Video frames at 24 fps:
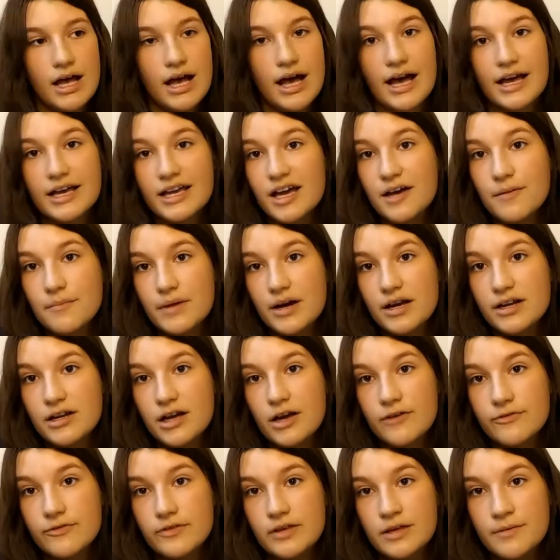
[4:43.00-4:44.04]
I got mine
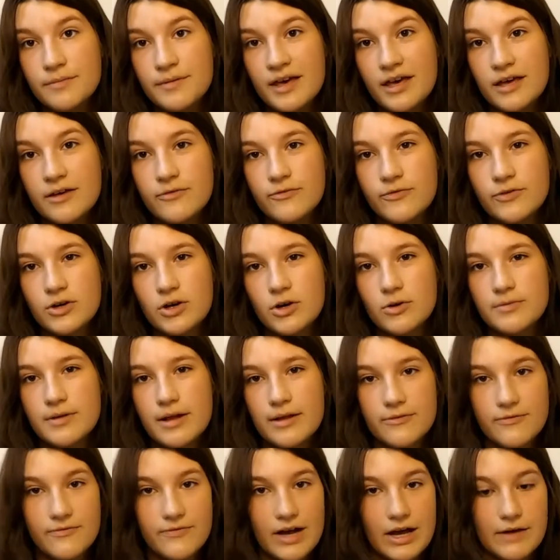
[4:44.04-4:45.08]
off of eBay for
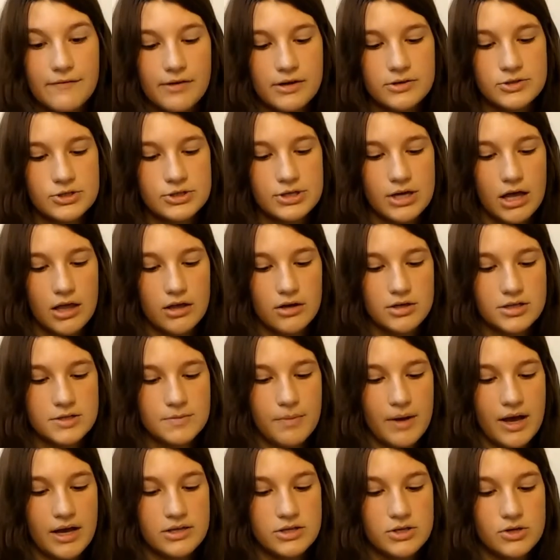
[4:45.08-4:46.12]
around $500,
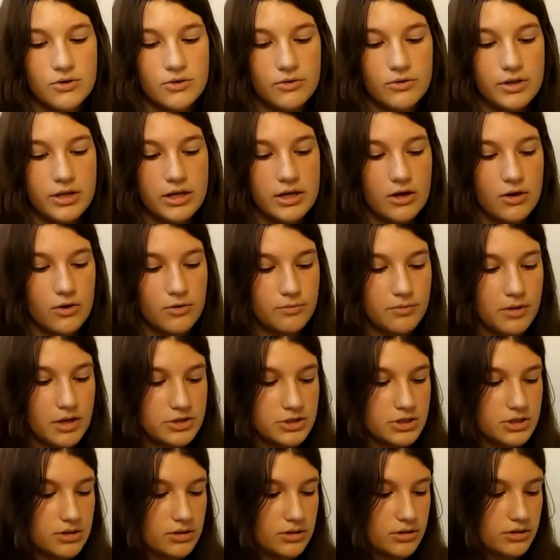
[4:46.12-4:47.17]
but I know the
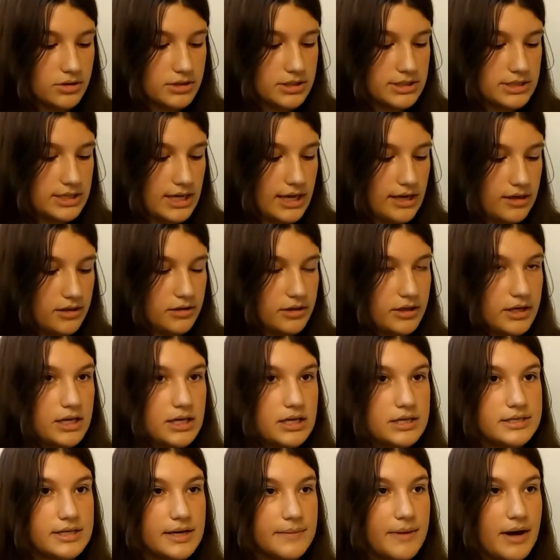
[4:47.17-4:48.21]
original sale
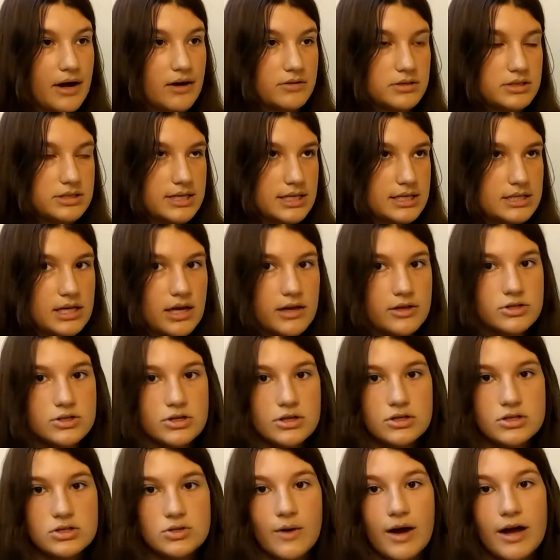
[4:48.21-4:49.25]
is about
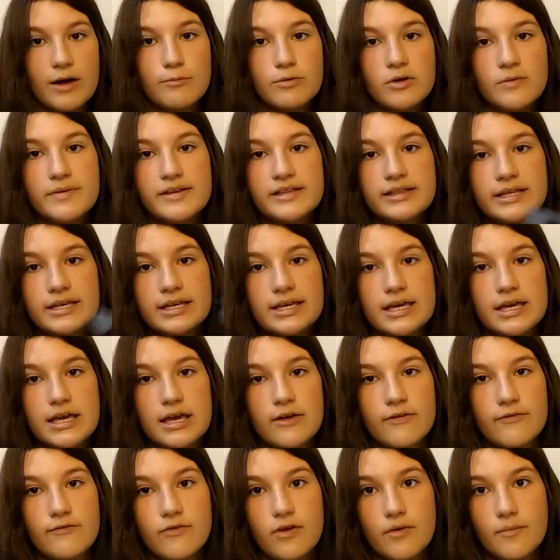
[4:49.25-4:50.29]
$600, so I will be linking
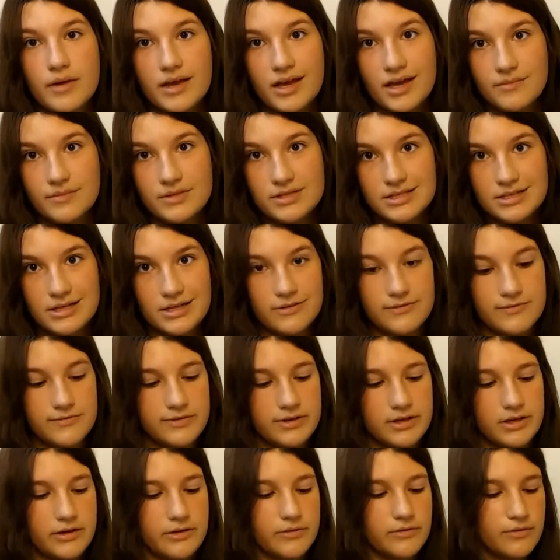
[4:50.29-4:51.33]
it from Amazon for
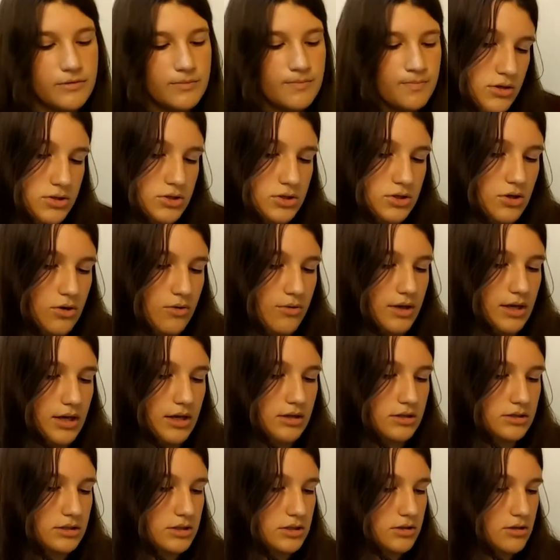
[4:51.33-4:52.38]
you. So
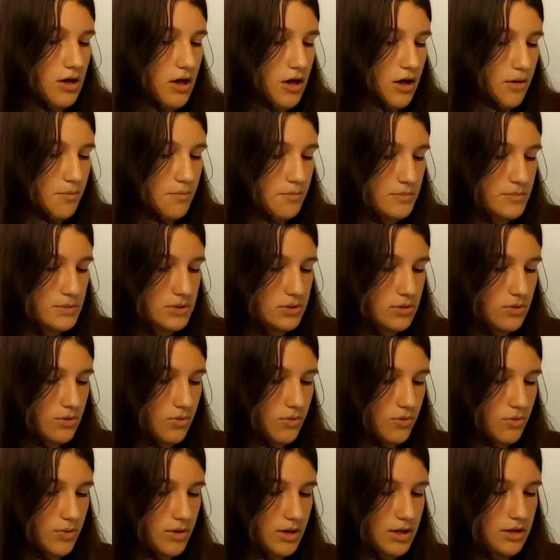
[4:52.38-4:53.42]
it comes
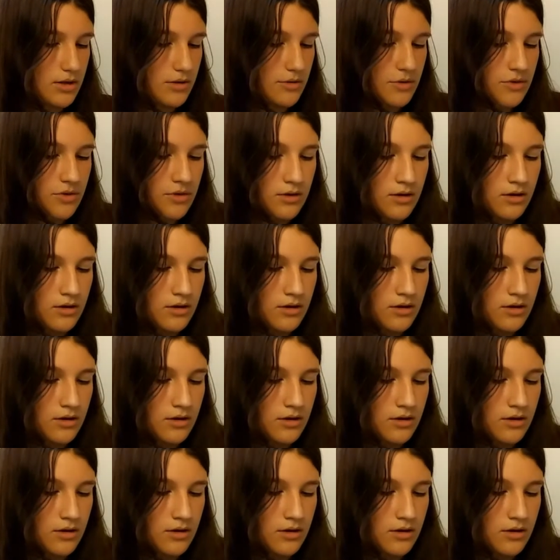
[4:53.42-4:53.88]
with